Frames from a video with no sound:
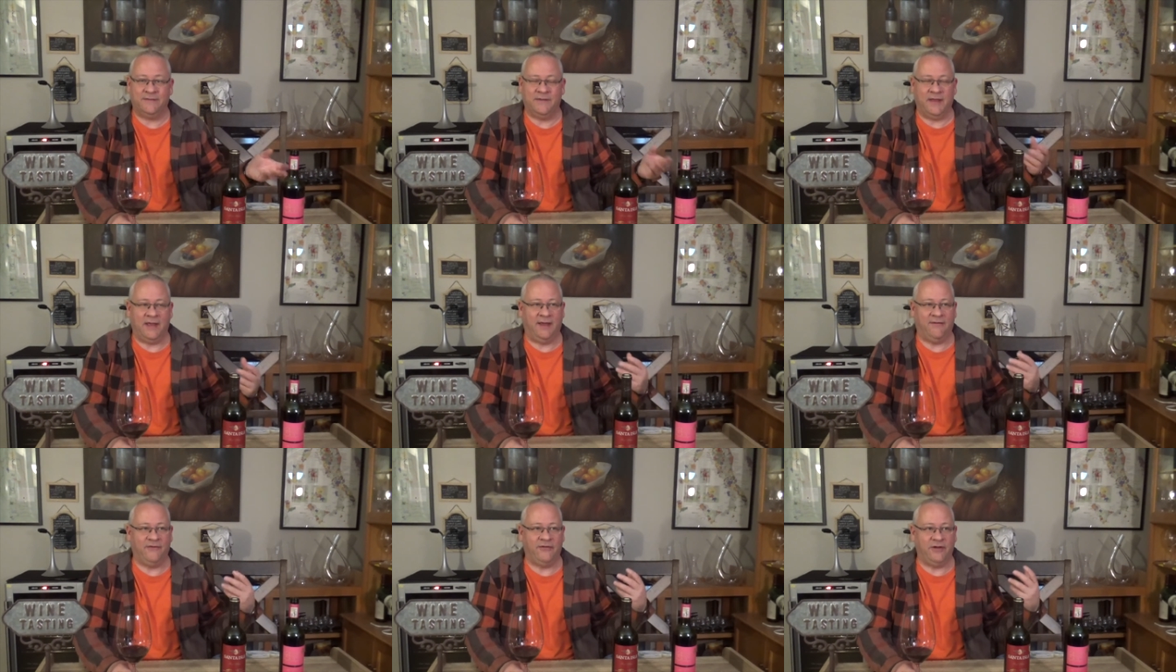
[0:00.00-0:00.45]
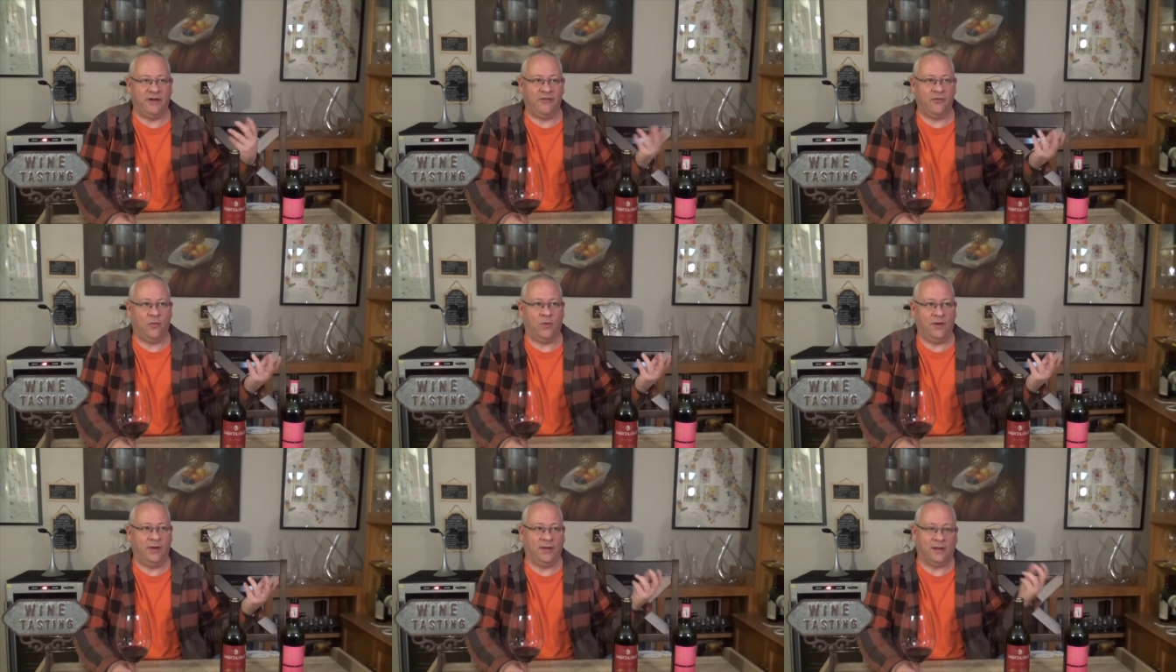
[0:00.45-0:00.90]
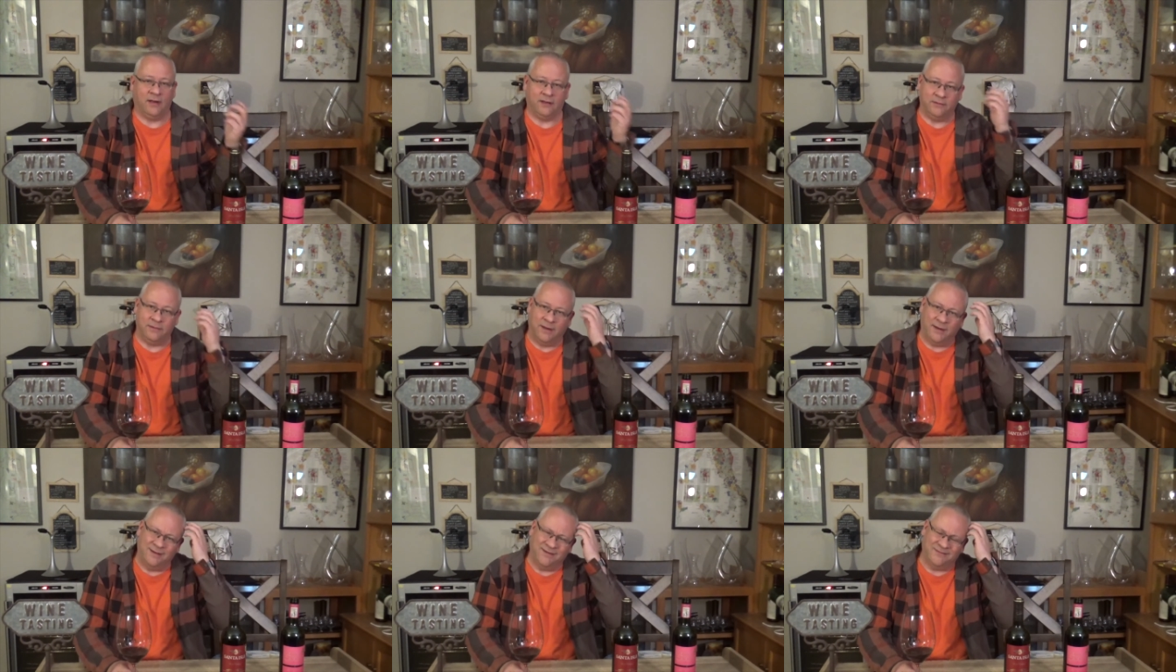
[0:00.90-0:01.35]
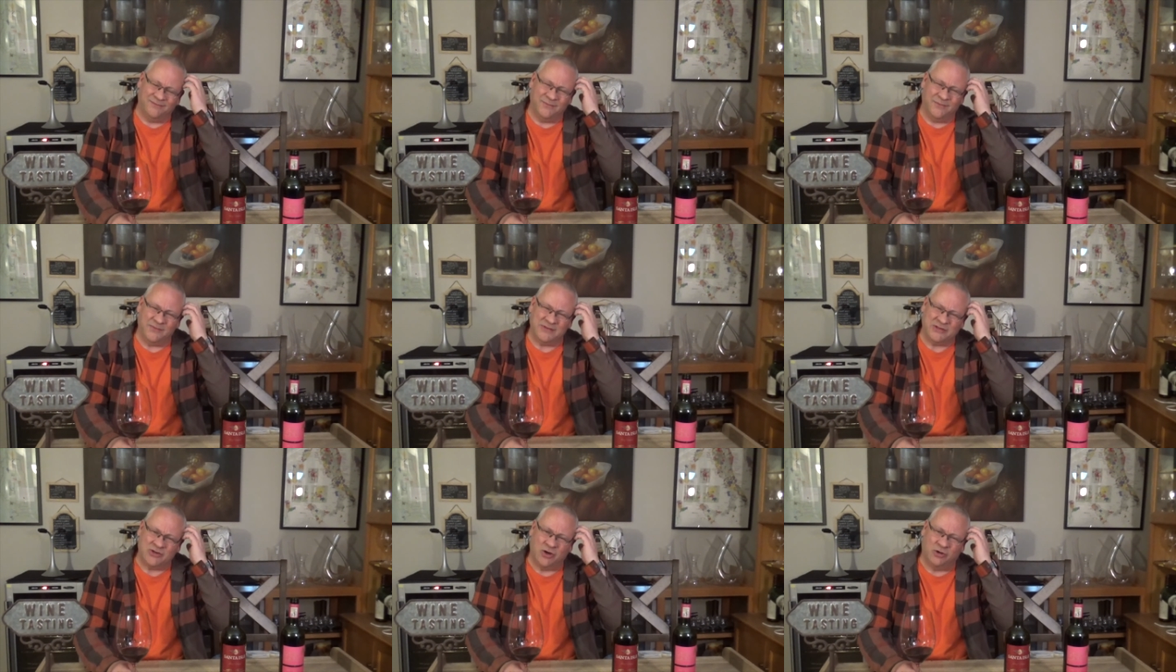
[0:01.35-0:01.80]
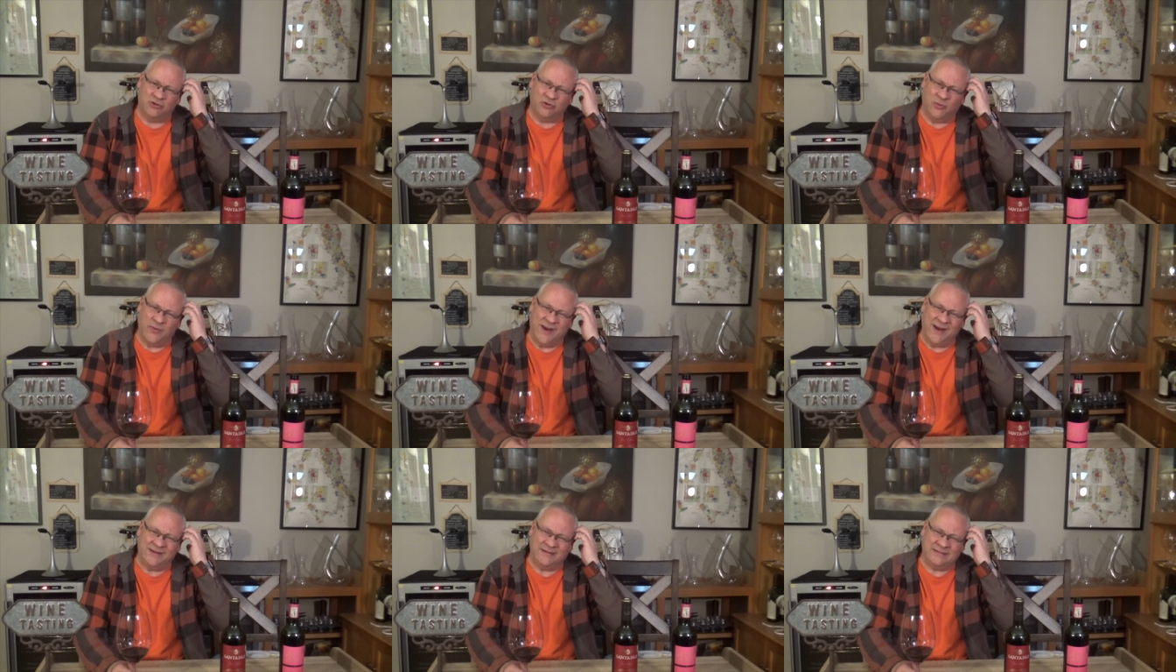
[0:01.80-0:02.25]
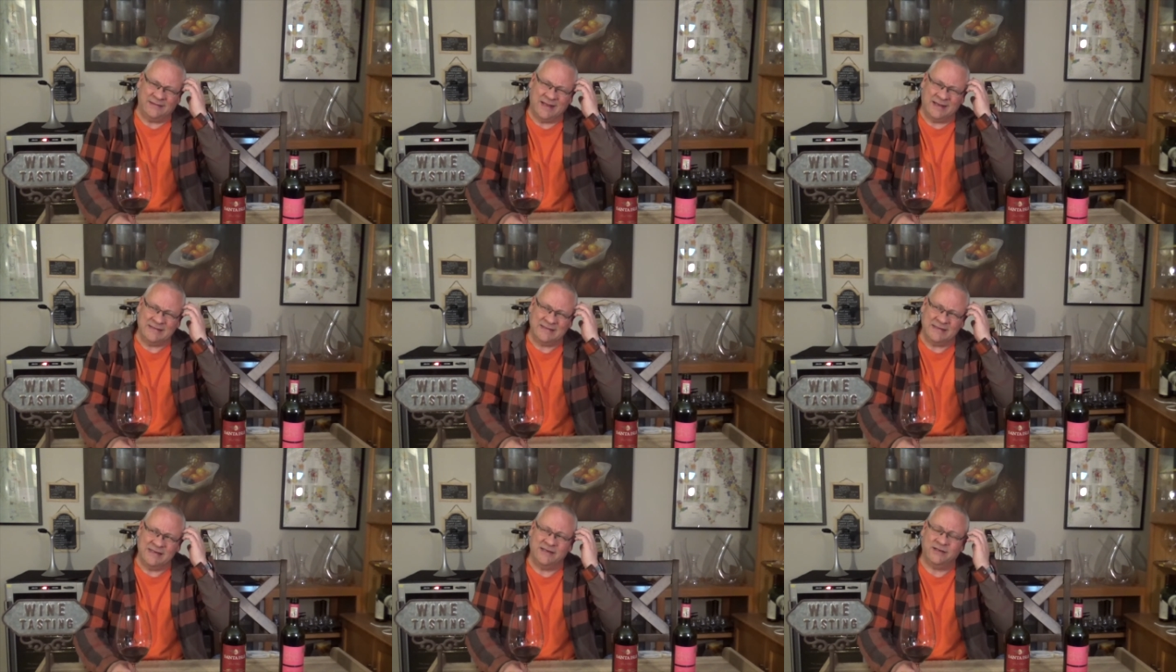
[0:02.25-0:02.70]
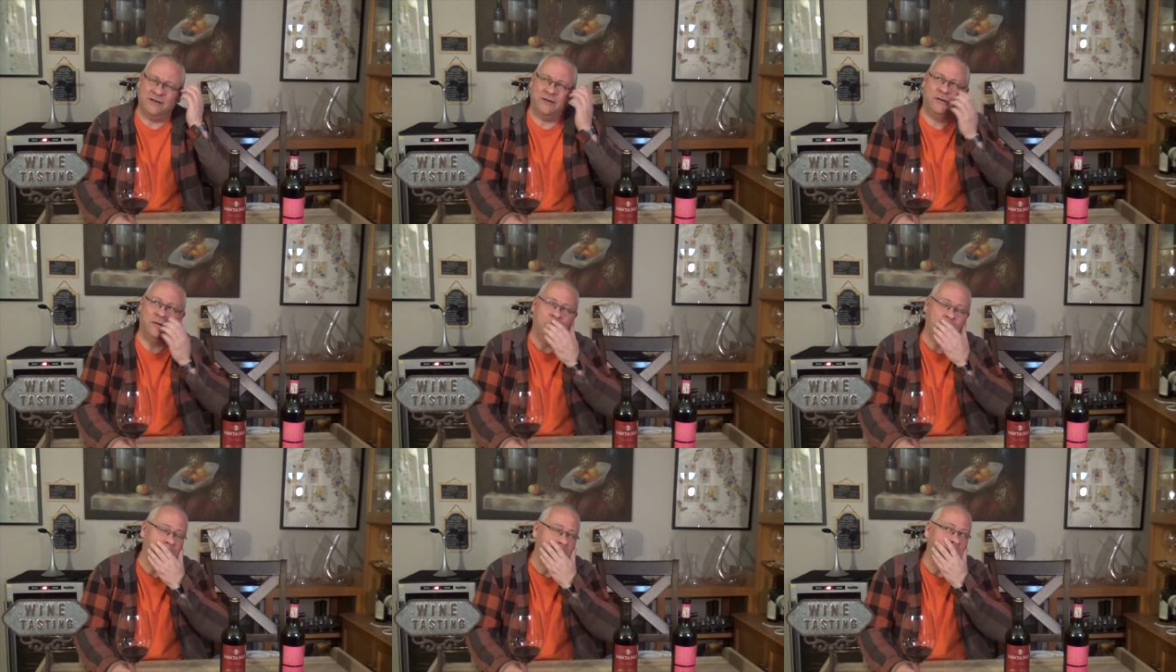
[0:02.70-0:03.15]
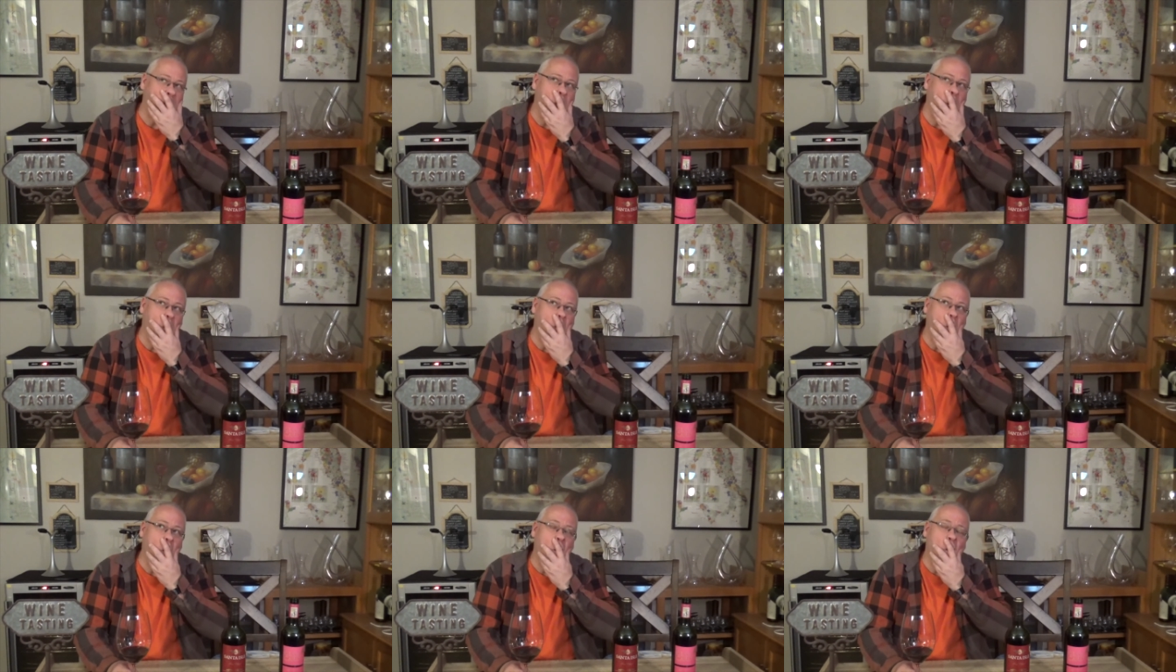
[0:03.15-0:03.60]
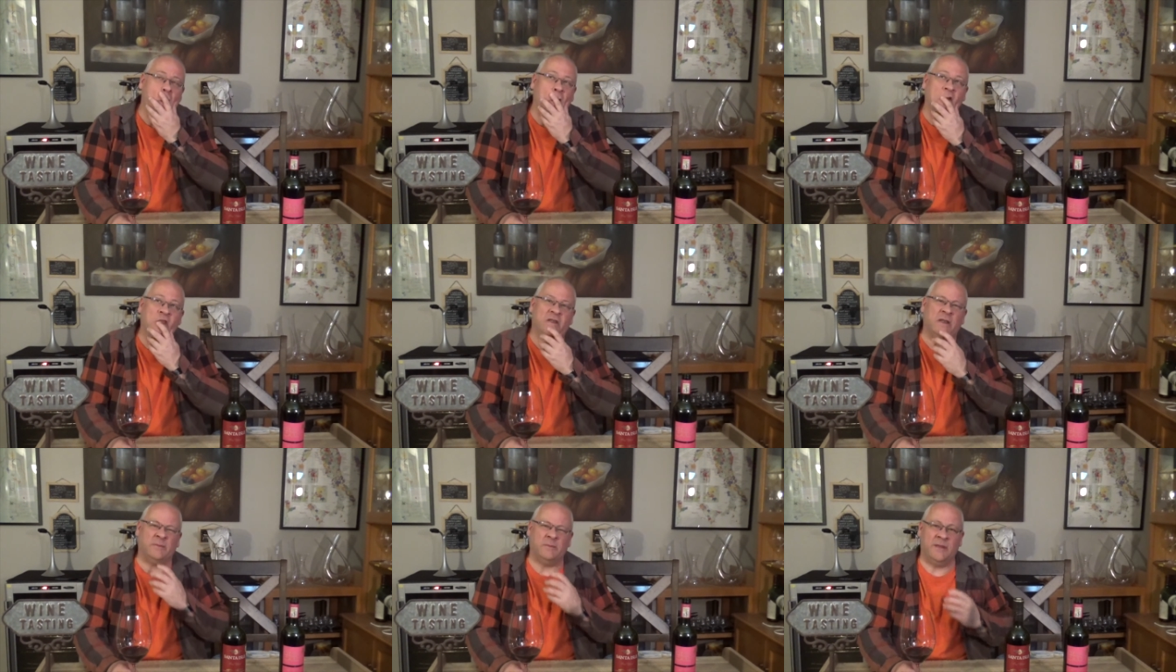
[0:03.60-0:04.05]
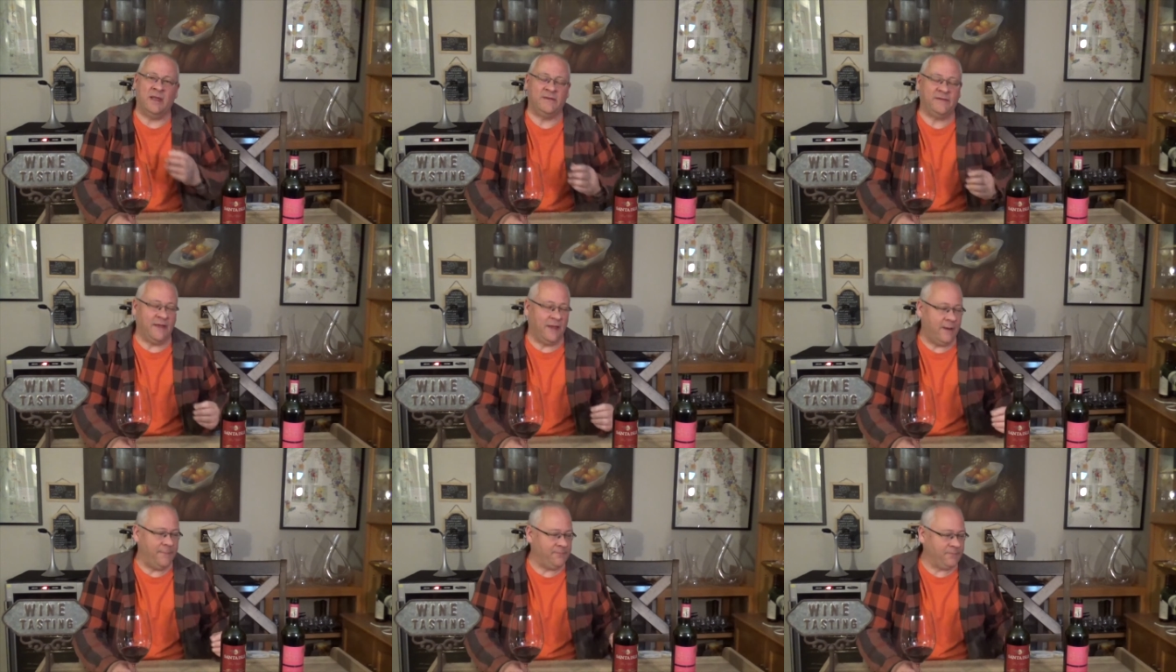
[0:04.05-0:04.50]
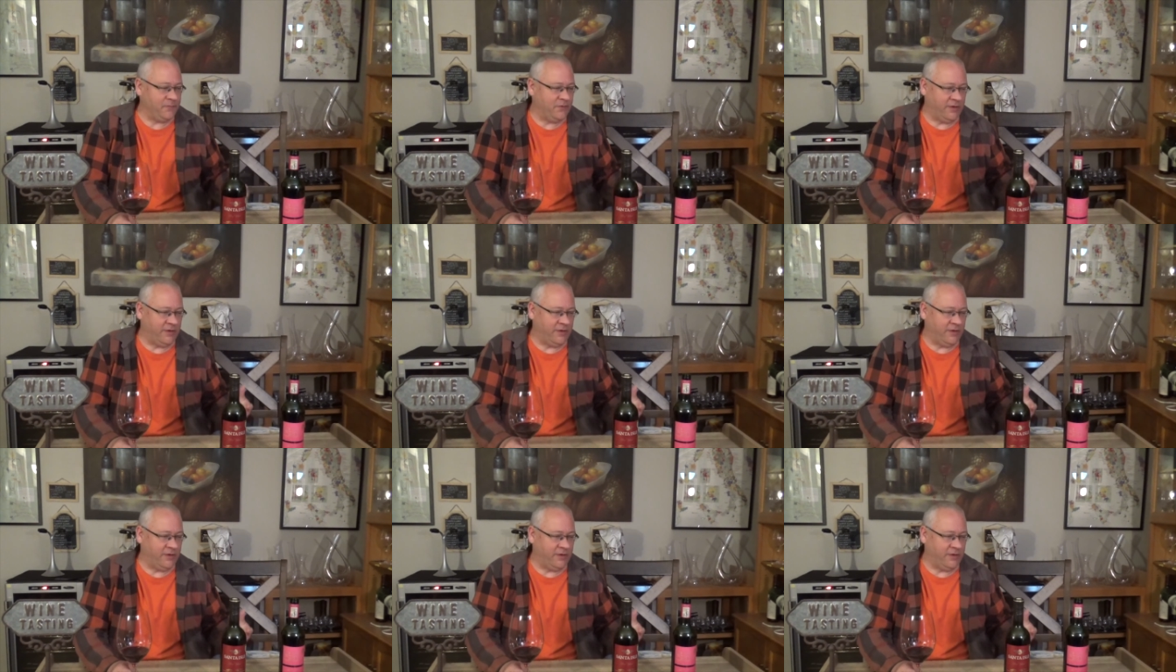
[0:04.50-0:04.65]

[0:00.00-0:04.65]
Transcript: They have another one, like I don't know, it's called Grand Classique or something like that.